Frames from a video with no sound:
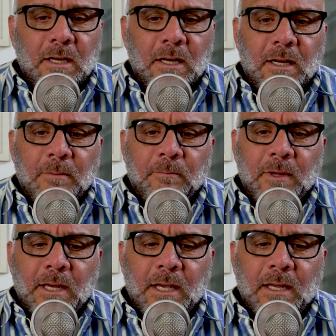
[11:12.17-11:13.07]

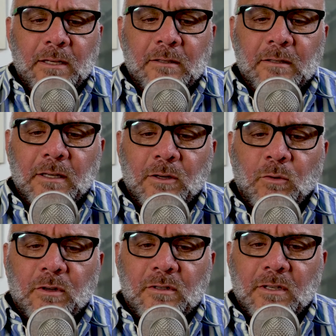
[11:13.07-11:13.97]
and in
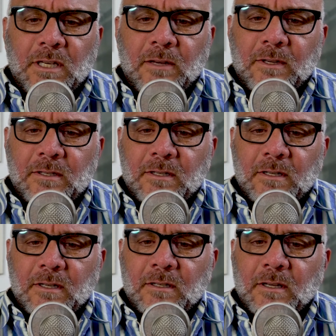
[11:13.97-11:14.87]
order to give us
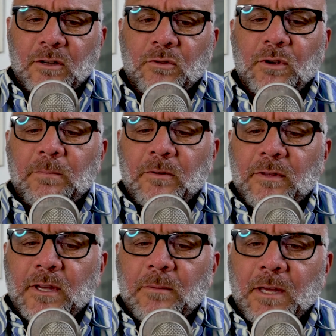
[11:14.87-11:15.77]
a grip
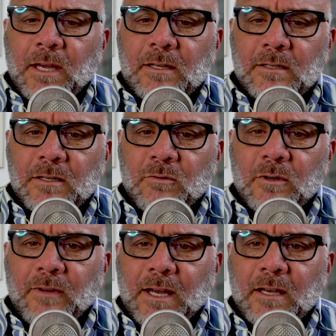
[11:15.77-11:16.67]
on them and to
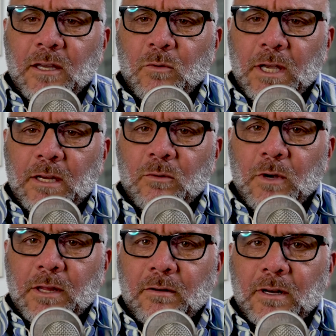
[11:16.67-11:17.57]
evaluate
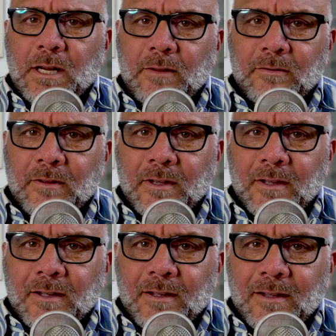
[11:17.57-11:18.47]
whether or not
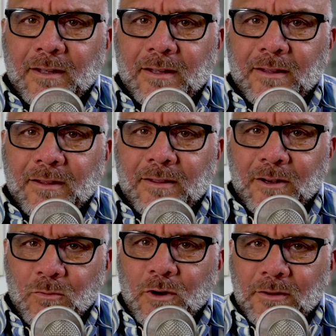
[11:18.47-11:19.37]

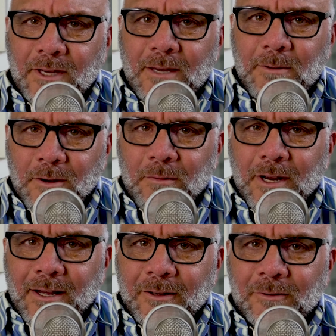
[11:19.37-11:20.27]
they're worth keeping
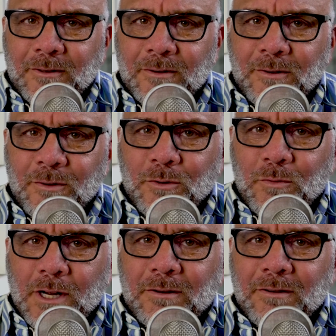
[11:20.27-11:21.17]
around, or
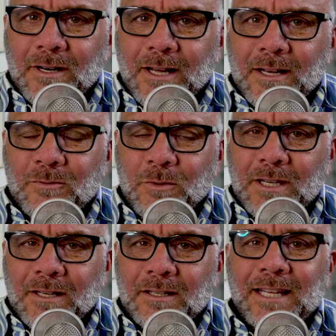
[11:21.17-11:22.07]
whether or not we
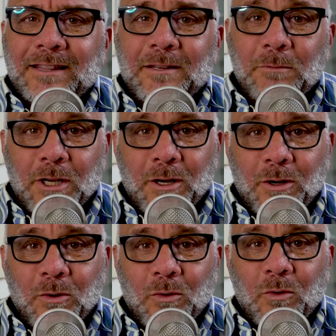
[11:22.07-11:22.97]
can let them
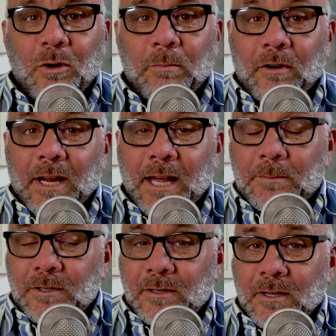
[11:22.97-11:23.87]
go, or
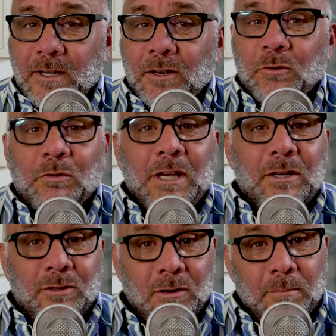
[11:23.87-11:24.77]
perhaps
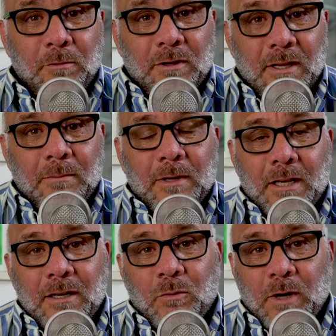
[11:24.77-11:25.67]
reinterpret them
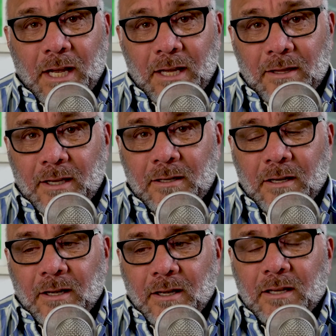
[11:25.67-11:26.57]
in a way that
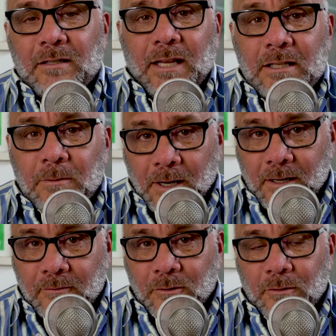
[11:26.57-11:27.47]
is less
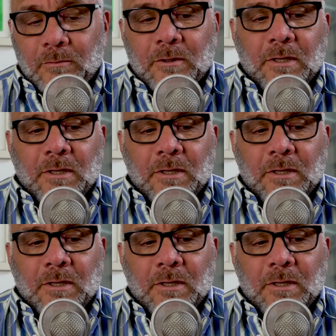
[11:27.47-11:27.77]
painful